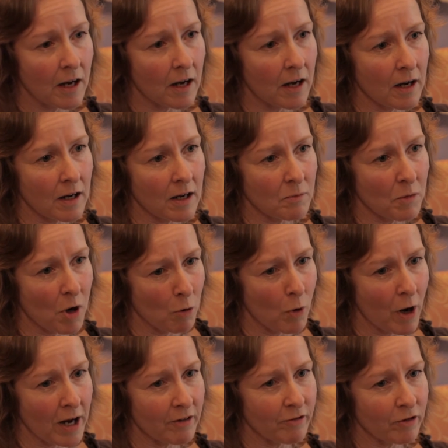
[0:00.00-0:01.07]

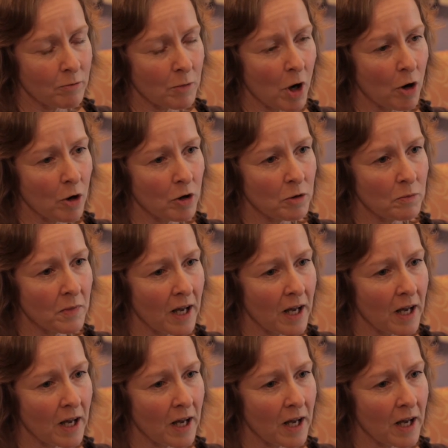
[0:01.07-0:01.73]
away from home,